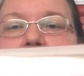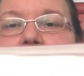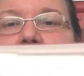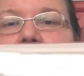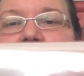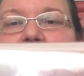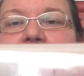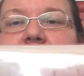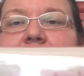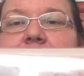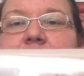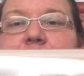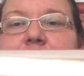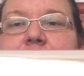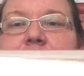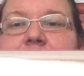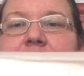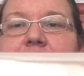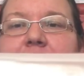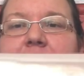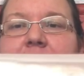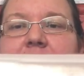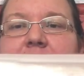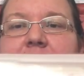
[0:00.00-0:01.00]
Disney
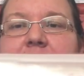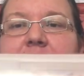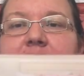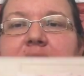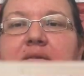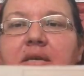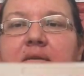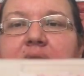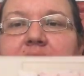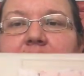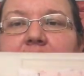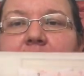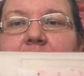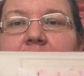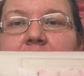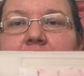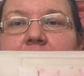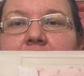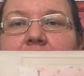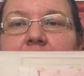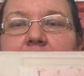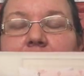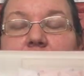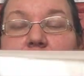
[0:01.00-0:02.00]
Princess
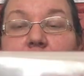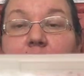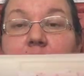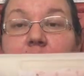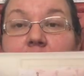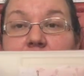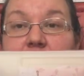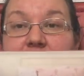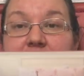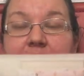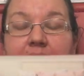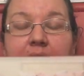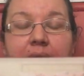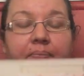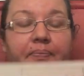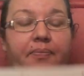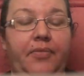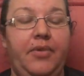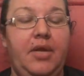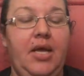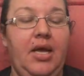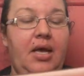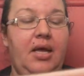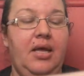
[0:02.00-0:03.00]
quilt set.
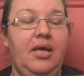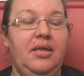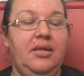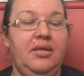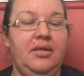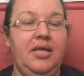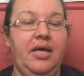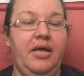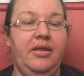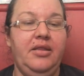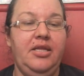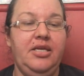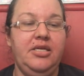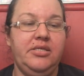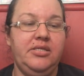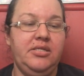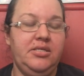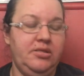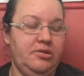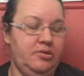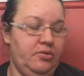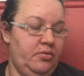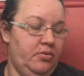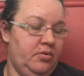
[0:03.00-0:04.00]
Now
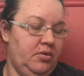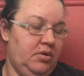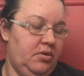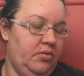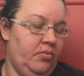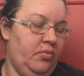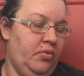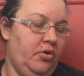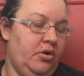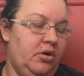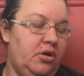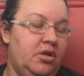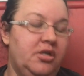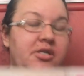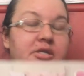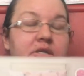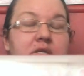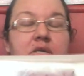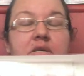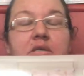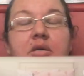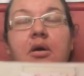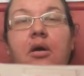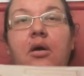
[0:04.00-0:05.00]
this
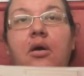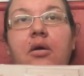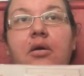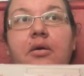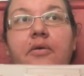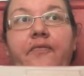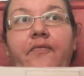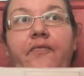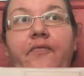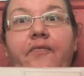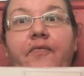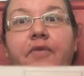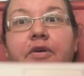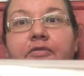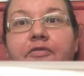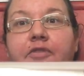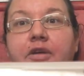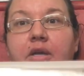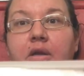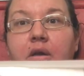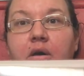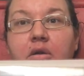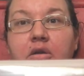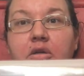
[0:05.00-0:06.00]
was
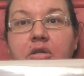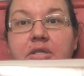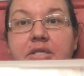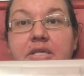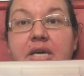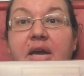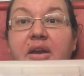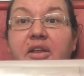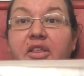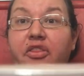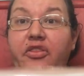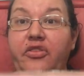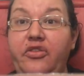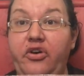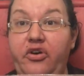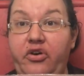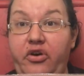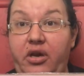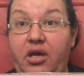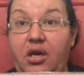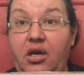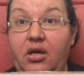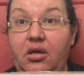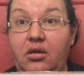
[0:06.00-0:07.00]
$50 down to
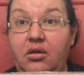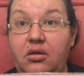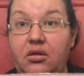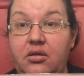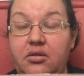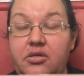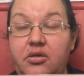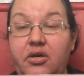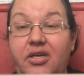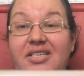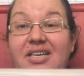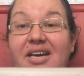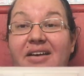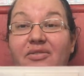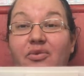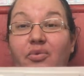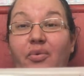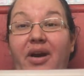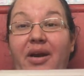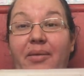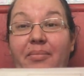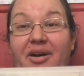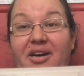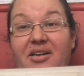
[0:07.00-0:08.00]
$30. So I saved
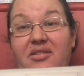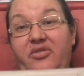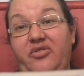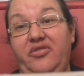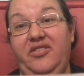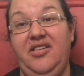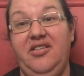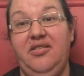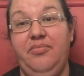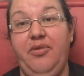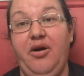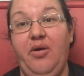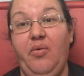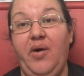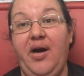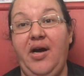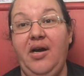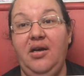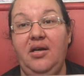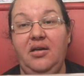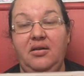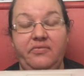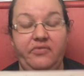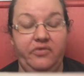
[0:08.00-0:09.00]
$20 on this by
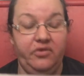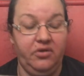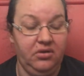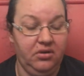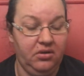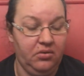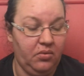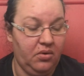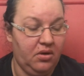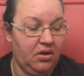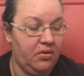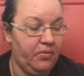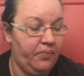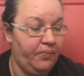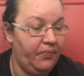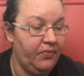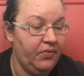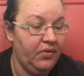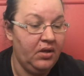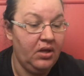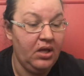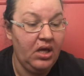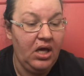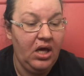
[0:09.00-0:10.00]
waiting for a little while.
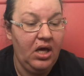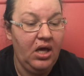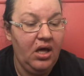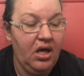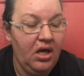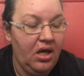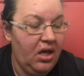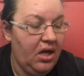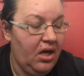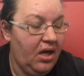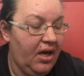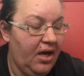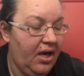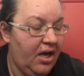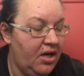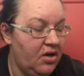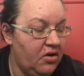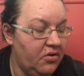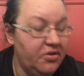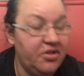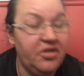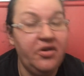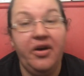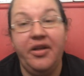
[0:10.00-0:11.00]
And
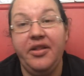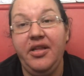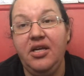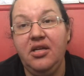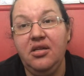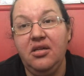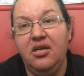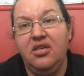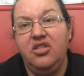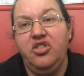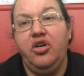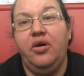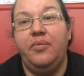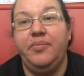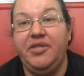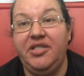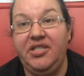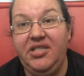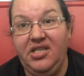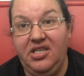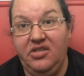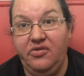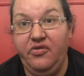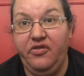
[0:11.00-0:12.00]
also I think the shops are
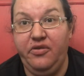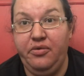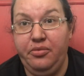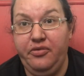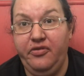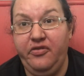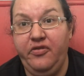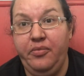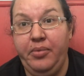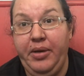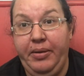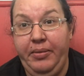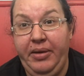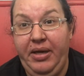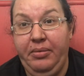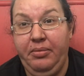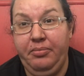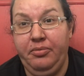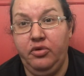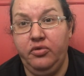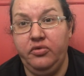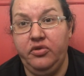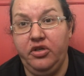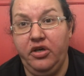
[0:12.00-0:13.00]
desperate for
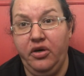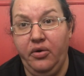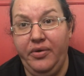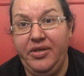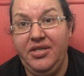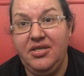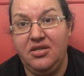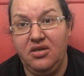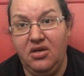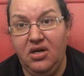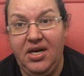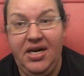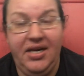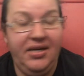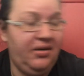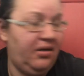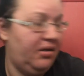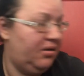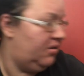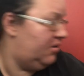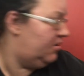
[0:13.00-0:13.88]
people to go inside